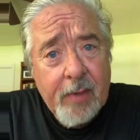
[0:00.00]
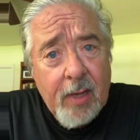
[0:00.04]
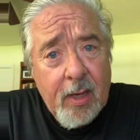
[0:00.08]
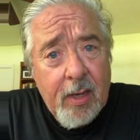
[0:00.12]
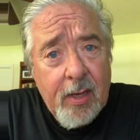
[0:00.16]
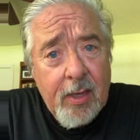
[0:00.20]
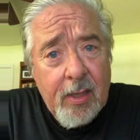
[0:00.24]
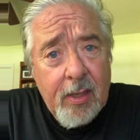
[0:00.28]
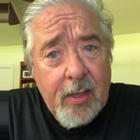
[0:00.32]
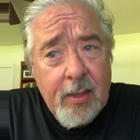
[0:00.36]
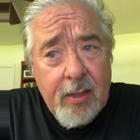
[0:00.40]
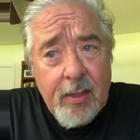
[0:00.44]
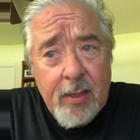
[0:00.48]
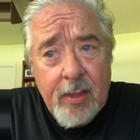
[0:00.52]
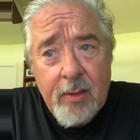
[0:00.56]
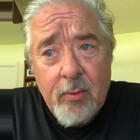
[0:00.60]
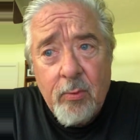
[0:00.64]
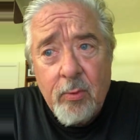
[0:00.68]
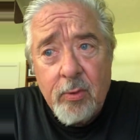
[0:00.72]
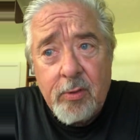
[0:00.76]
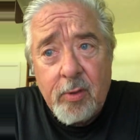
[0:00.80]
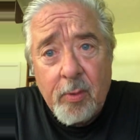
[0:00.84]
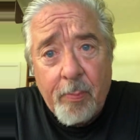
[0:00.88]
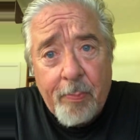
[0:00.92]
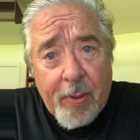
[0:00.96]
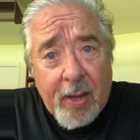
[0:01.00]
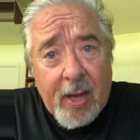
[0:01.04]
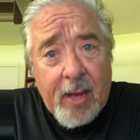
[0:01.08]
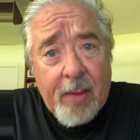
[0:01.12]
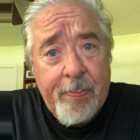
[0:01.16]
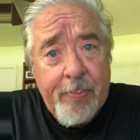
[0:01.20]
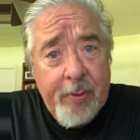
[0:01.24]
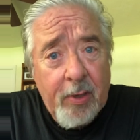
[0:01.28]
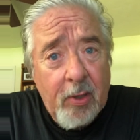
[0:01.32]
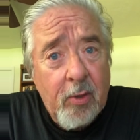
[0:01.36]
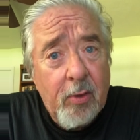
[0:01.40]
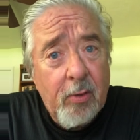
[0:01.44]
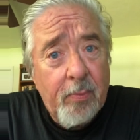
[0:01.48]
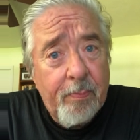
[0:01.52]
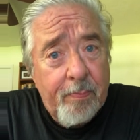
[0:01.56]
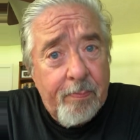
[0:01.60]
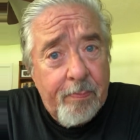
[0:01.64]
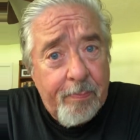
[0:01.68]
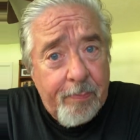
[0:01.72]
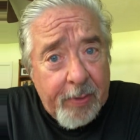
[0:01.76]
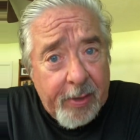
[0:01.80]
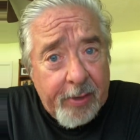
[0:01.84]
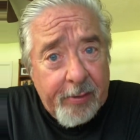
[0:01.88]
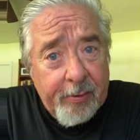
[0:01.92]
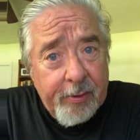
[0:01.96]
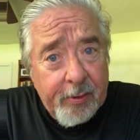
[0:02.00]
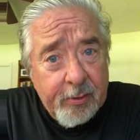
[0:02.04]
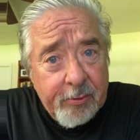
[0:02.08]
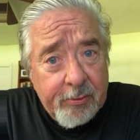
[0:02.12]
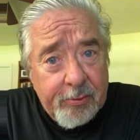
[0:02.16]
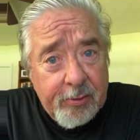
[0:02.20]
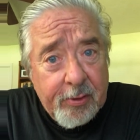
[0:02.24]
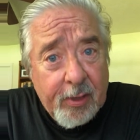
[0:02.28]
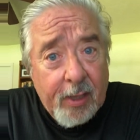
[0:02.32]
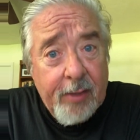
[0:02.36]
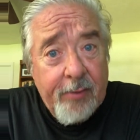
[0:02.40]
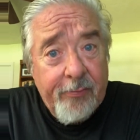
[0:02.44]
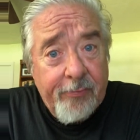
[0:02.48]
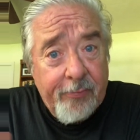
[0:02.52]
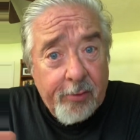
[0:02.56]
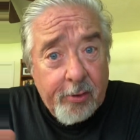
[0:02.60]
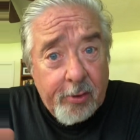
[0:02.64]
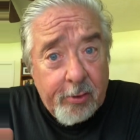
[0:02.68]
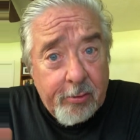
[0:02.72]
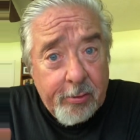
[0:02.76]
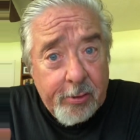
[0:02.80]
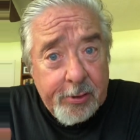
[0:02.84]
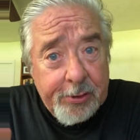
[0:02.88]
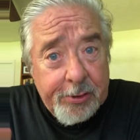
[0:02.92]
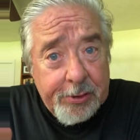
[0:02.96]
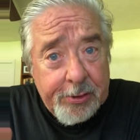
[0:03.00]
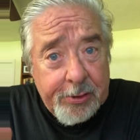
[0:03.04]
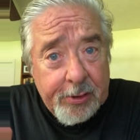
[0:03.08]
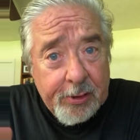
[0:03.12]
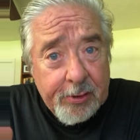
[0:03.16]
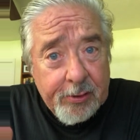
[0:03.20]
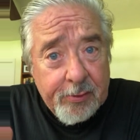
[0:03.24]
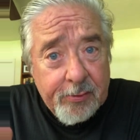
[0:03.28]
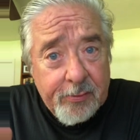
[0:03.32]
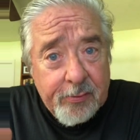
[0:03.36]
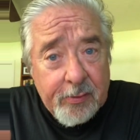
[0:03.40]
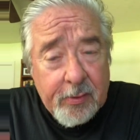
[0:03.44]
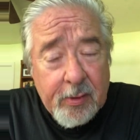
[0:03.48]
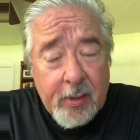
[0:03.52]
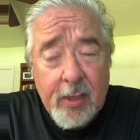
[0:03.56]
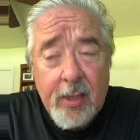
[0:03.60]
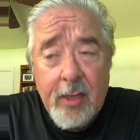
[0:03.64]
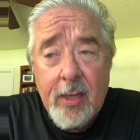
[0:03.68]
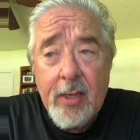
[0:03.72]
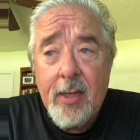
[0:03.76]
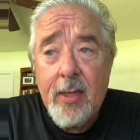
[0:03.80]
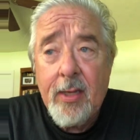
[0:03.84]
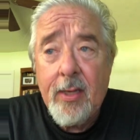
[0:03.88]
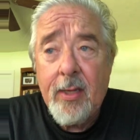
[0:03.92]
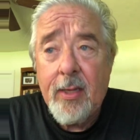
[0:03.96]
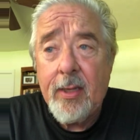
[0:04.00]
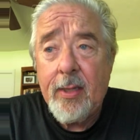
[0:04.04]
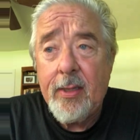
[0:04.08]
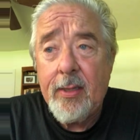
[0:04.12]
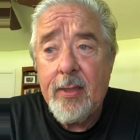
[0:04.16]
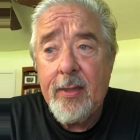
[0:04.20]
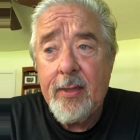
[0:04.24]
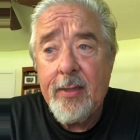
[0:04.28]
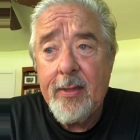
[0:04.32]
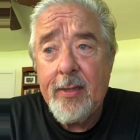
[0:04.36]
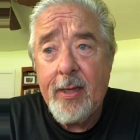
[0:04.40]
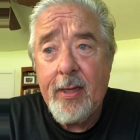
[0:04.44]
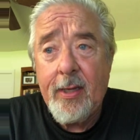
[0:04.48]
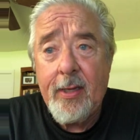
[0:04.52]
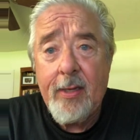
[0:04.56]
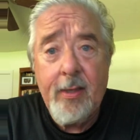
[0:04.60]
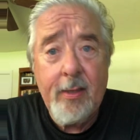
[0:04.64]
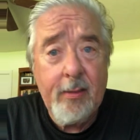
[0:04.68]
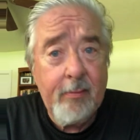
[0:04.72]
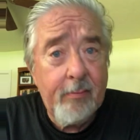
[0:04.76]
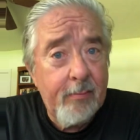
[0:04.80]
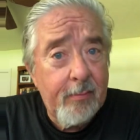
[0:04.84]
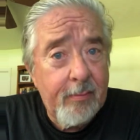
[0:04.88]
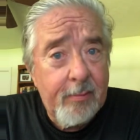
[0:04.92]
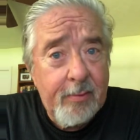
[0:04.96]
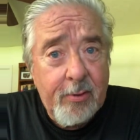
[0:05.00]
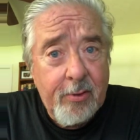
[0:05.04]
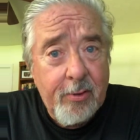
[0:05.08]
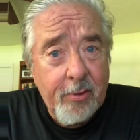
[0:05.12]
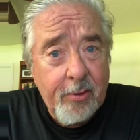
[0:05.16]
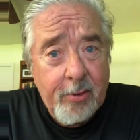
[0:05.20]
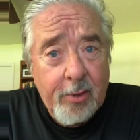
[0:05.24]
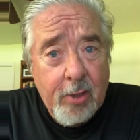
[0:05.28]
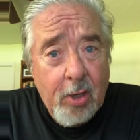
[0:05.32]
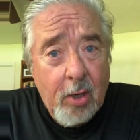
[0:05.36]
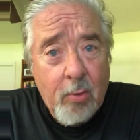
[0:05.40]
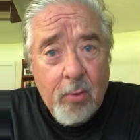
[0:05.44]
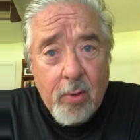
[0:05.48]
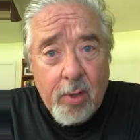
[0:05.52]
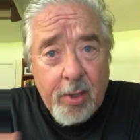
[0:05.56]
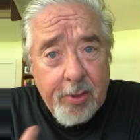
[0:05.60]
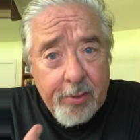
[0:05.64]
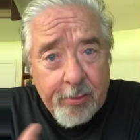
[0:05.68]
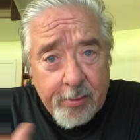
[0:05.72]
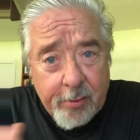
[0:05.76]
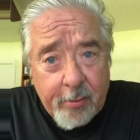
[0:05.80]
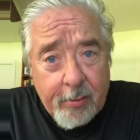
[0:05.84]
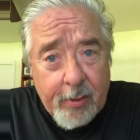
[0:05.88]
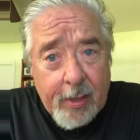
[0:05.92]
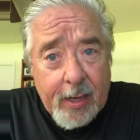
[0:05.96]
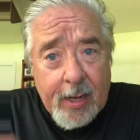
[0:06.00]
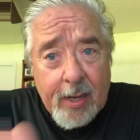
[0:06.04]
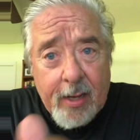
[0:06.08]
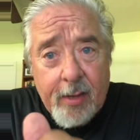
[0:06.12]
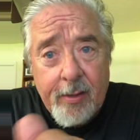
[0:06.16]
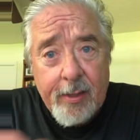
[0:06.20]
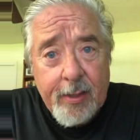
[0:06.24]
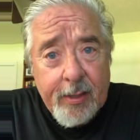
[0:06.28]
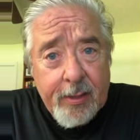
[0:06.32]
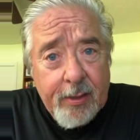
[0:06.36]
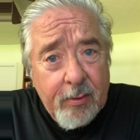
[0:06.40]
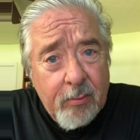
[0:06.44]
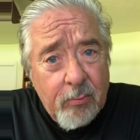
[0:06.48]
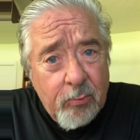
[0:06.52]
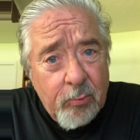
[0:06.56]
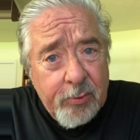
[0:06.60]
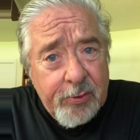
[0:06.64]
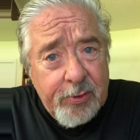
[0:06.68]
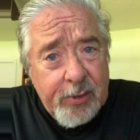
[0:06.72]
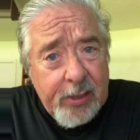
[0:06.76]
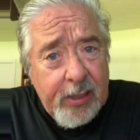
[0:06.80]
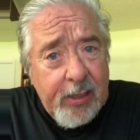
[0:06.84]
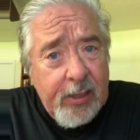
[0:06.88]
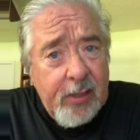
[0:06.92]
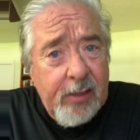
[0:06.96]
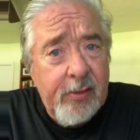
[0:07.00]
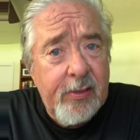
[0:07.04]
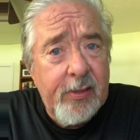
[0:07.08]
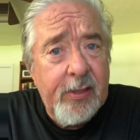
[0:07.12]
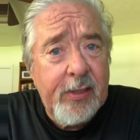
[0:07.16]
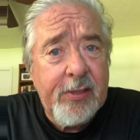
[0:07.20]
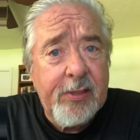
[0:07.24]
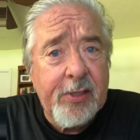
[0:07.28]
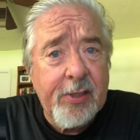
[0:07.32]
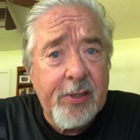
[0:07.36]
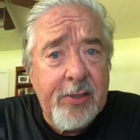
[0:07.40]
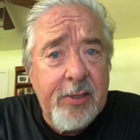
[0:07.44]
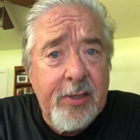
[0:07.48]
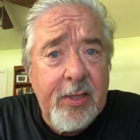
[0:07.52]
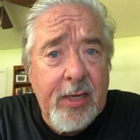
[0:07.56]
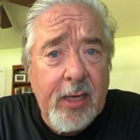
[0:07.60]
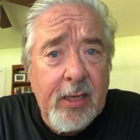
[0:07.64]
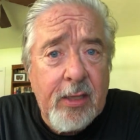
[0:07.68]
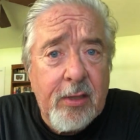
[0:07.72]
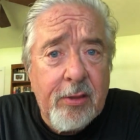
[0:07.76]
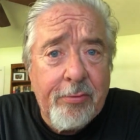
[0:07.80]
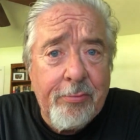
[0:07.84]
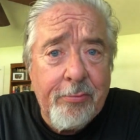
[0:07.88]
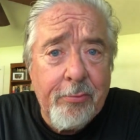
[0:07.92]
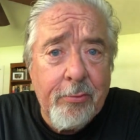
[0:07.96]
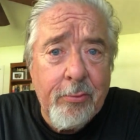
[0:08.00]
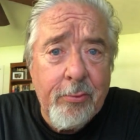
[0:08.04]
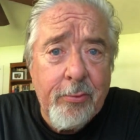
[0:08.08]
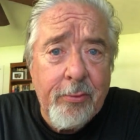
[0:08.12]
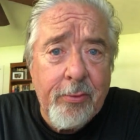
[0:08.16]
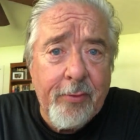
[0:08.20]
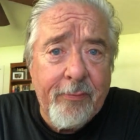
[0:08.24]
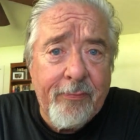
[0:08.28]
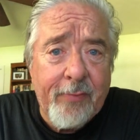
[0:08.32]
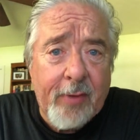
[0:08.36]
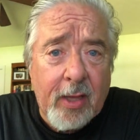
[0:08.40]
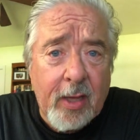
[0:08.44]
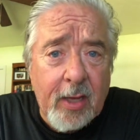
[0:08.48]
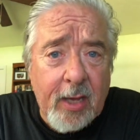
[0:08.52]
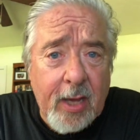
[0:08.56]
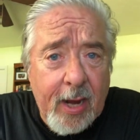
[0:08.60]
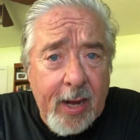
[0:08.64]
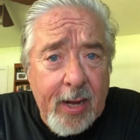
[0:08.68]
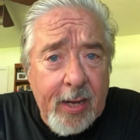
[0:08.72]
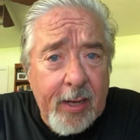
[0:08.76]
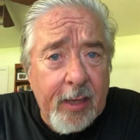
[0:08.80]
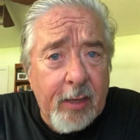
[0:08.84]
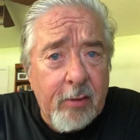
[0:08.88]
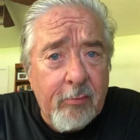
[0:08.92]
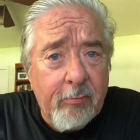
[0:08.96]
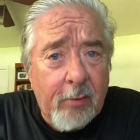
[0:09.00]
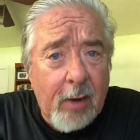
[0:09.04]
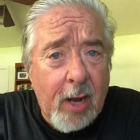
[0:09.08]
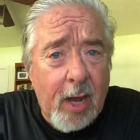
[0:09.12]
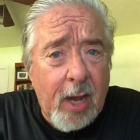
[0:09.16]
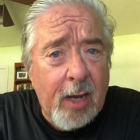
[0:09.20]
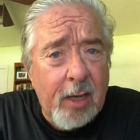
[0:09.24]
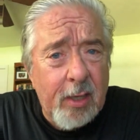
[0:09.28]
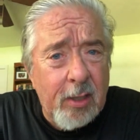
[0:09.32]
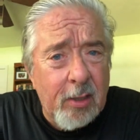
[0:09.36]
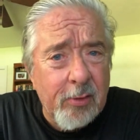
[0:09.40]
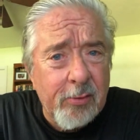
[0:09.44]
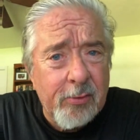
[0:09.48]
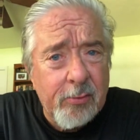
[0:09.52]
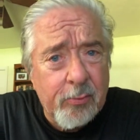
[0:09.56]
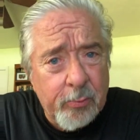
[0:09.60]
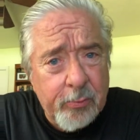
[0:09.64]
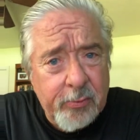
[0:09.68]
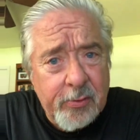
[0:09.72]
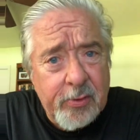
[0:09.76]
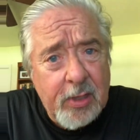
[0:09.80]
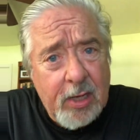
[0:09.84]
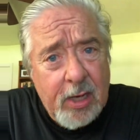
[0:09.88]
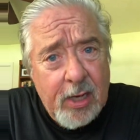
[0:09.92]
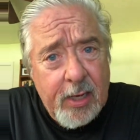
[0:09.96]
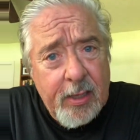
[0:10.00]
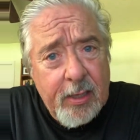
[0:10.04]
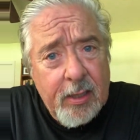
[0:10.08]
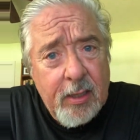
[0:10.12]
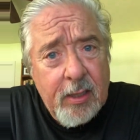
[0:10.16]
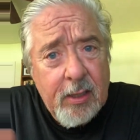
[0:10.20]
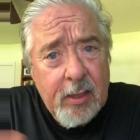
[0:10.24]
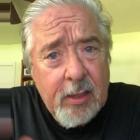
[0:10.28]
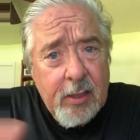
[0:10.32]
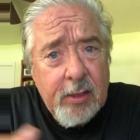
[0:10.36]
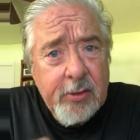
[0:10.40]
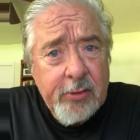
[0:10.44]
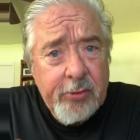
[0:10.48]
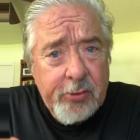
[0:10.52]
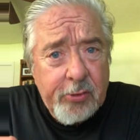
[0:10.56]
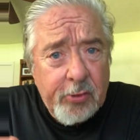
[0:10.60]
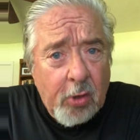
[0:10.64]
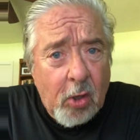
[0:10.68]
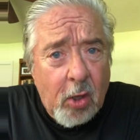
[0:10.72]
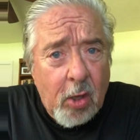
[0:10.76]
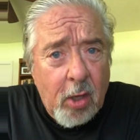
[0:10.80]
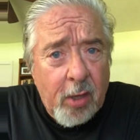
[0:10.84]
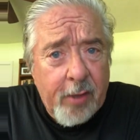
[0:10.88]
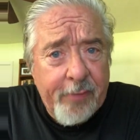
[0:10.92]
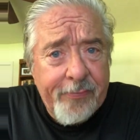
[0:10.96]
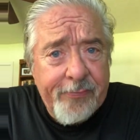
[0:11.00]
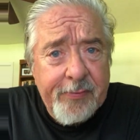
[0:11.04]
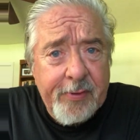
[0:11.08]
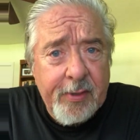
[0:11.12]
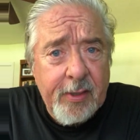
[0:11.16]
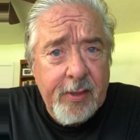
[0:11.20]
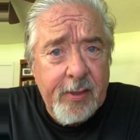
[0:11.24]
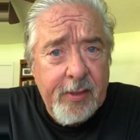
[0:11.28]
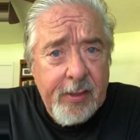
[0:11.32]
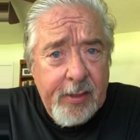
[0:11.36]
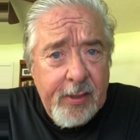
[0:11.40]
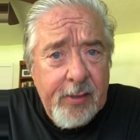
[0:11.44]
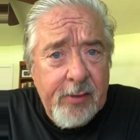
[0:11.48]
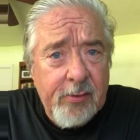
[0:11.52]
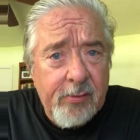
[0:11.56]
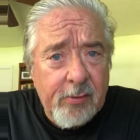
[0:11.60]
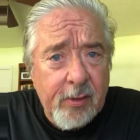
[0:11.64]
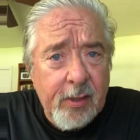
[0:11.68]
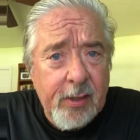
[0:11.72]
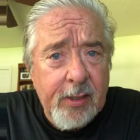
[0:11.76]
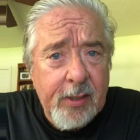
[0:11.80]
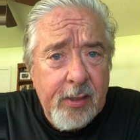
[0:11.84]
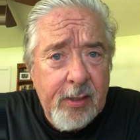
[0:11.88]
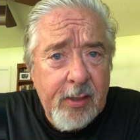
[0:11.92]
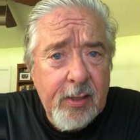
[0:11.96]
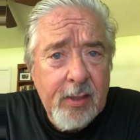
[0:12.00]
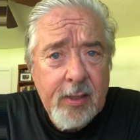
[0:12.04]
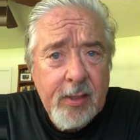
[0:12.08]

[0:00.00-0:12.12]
it was a popular burial site for Christians. They could go underground, and it was easy to dig through the volcanic rock because it was kind of soft and easily,